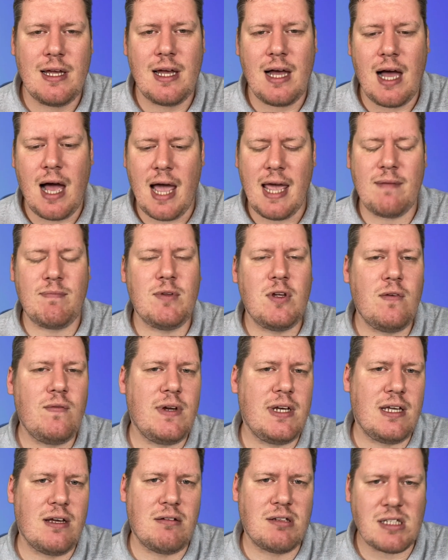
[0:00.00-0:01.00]
I have new
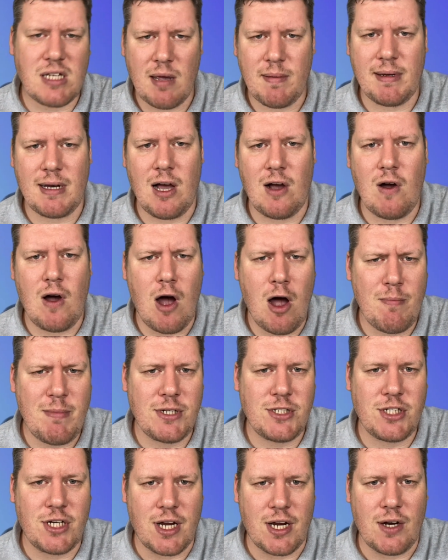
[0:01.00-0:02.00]
videos coming out on my
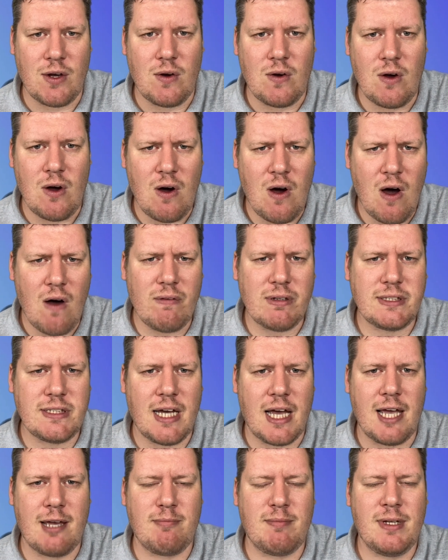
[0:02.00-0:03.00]
channel all the
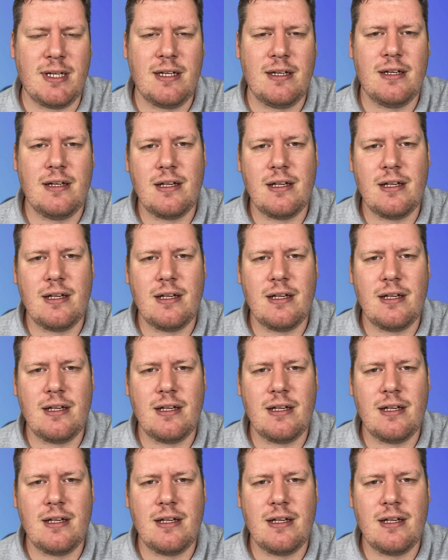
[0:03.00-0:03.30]
time.